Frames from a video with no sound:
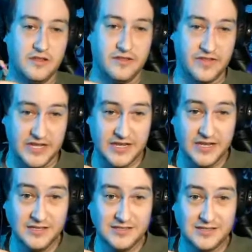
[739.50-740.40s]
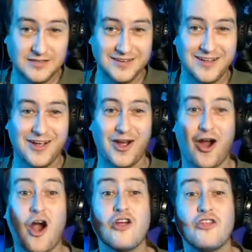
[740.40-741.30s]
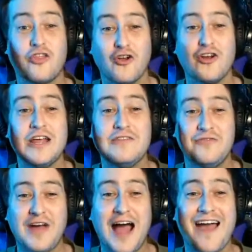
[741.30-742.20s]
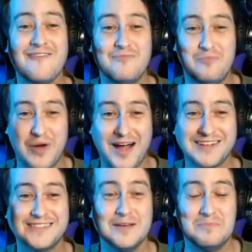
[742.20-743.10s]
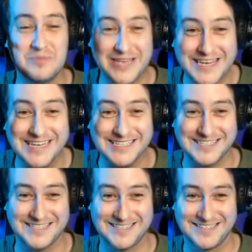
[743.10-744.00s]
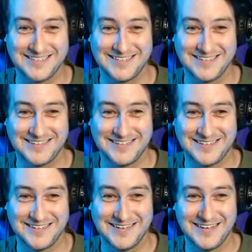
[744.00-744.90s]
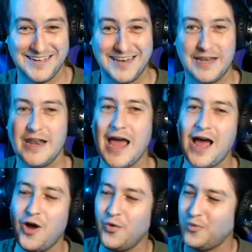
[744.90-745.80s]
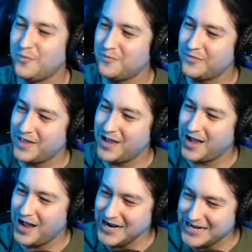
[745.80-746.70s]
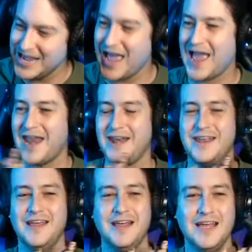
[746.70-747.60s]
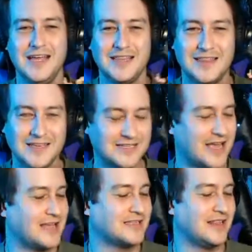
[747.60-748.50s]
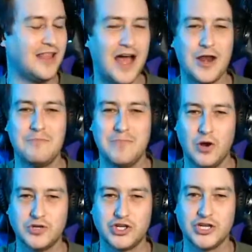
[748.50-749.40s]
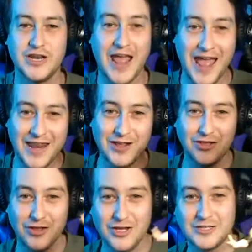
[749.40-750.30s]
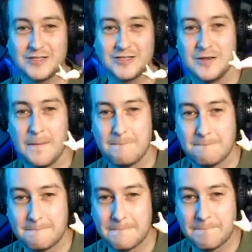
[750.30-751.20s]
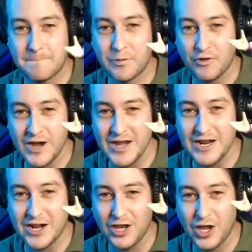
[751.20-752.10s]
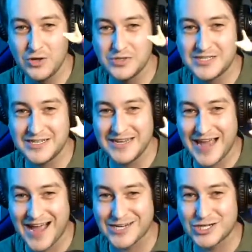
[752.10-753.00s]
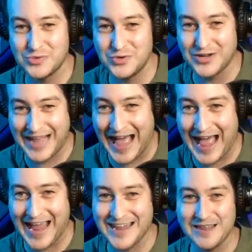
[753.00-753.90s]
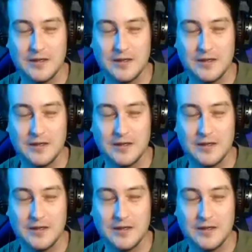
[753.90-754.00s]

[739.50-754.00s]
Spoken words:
These are $35 a piece. Now, again, this has a lot of motion and it looks pretty close to the actual guy.